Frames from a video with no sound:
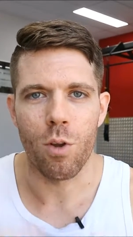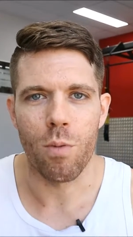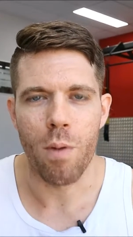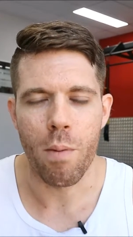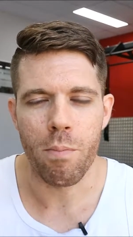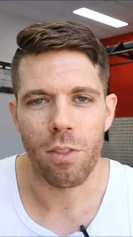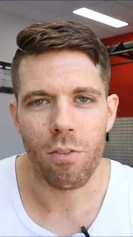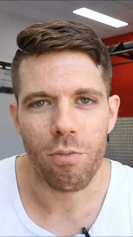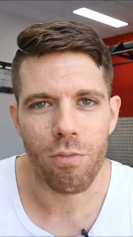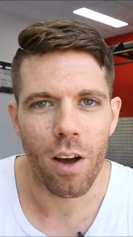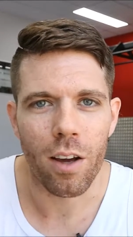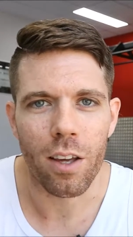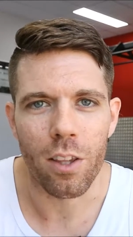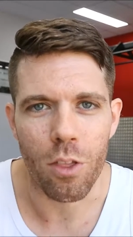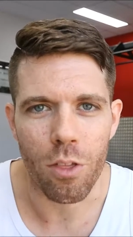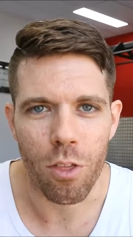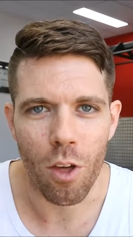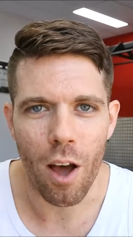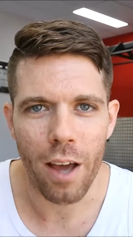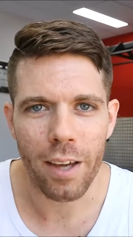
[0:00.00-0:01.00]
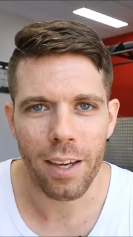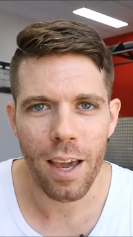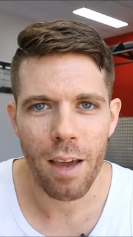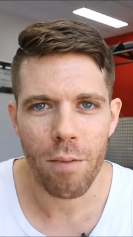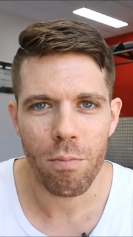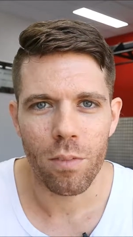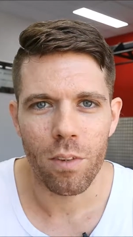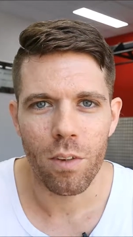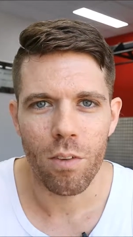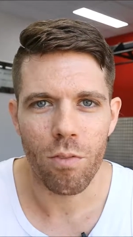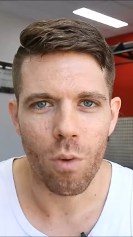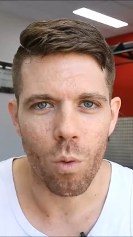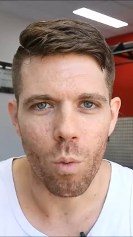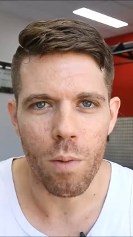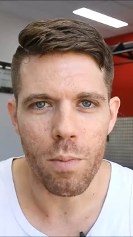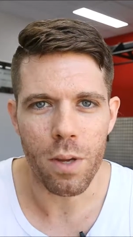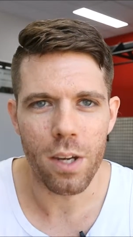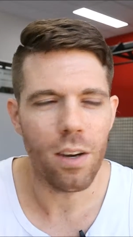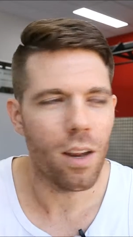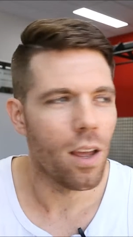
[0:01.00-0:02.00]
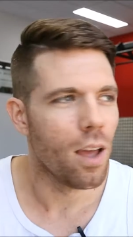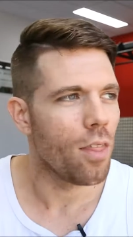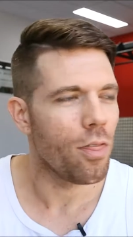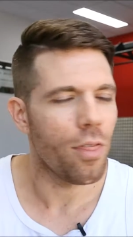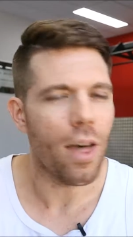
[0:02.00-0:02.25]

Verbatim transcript: you remember the fucking thigh gap for women?